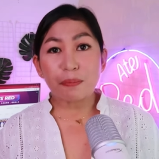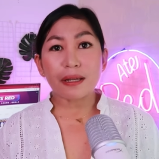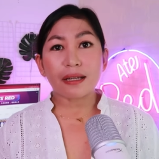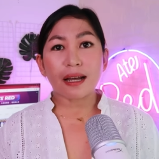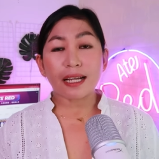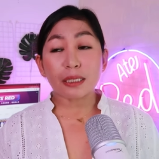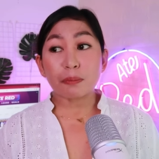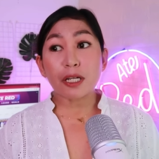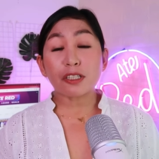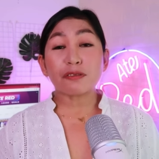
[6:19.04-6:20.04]
peek, guys,
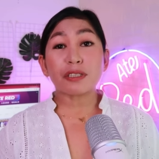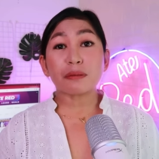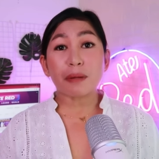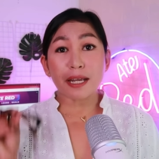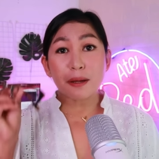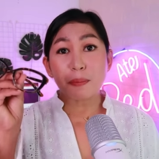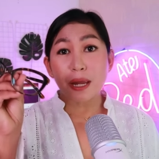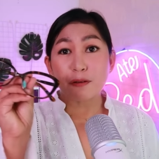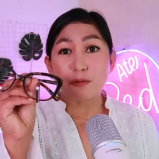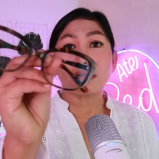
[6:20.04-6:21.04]
because of this Maya
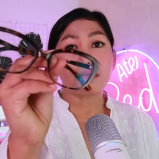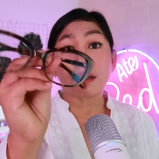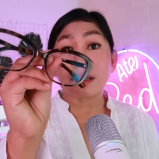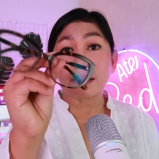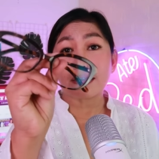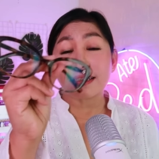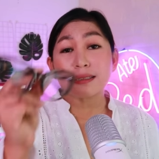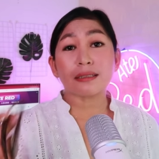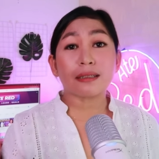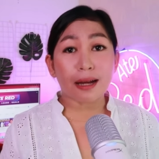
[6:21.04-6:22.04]
Pay in 4, ganda-ganda guys
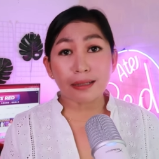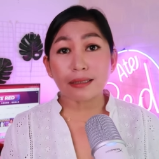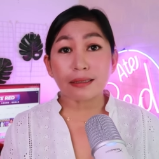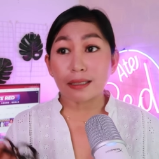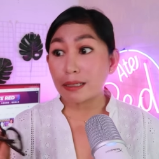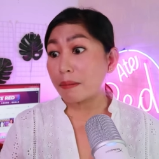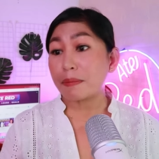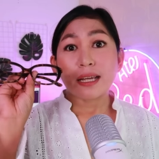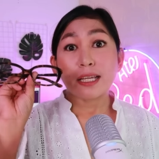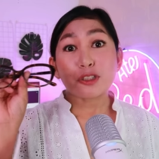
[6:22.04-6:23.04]
ng glasses na
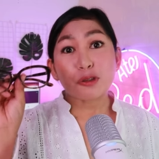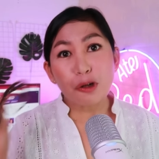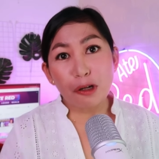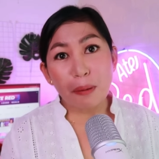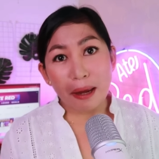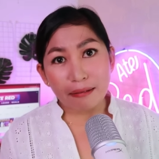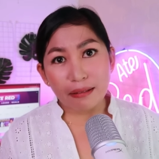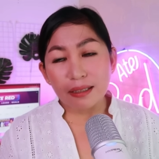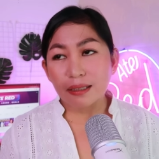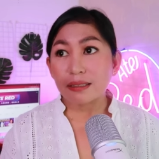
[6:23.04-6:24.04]
nabili. Installment,
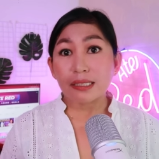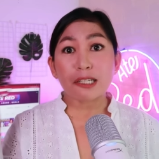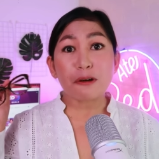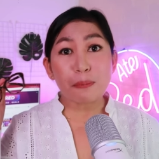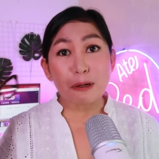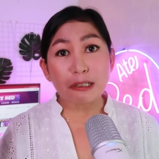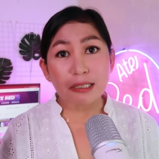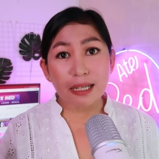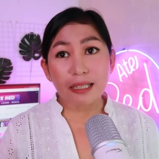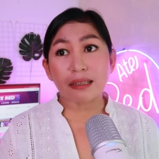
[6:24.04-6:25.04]
0%.
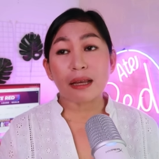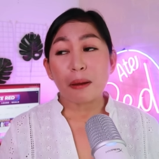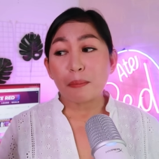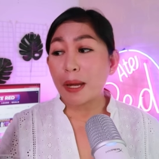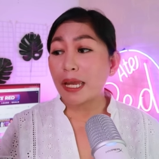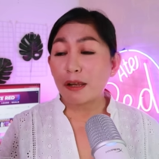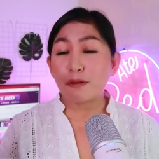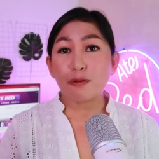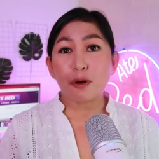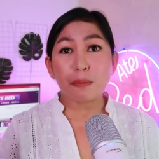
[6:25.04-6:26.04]
Pay in
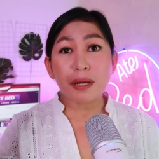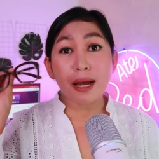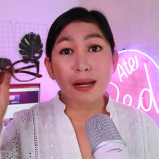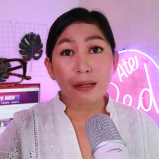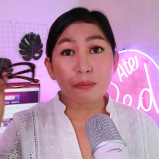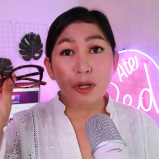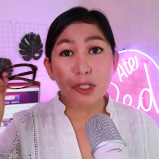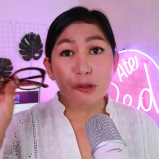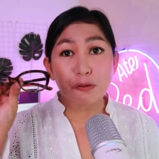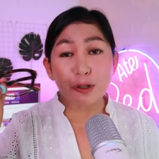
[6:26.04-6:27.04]
4, bayaran mo
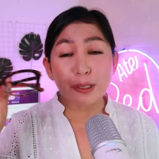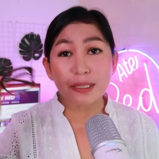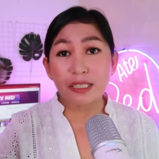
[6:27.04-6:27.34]
lang yung first